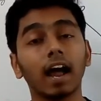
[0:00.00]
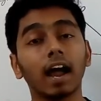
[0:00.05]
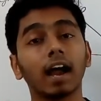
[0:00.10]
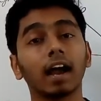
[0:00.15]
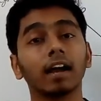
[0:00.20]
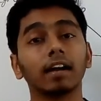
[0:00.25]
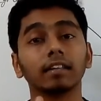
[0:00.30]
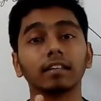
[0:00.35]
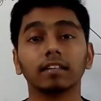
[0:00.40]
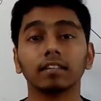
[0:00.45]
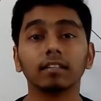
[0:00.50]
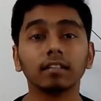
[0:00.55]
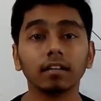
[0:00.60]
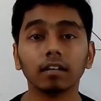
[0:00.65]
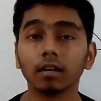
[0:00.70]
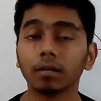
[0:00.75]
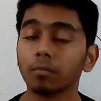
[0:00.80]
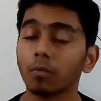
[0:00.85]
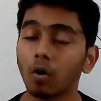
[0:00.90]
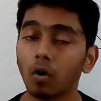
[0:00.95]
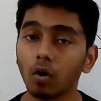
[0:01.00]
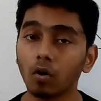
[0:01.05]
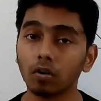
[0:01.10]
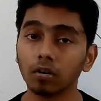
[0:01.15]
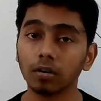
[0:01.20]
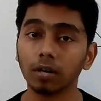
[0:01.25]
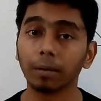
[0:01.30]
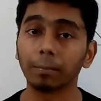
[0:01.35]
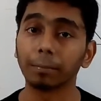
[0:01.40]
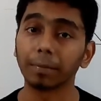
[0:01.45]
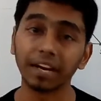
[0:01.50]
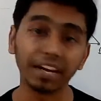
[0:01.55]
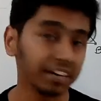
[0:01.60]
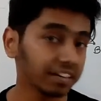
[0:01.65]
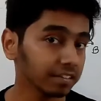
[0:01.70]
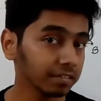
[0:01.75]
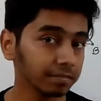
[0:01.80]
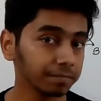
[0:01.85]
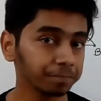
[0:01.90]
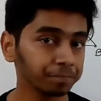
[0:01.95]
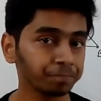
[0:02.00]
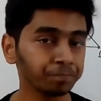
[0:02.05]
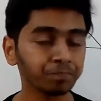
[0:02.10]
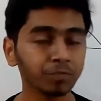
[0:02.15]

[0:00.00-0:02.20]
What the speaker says: and theorem on median.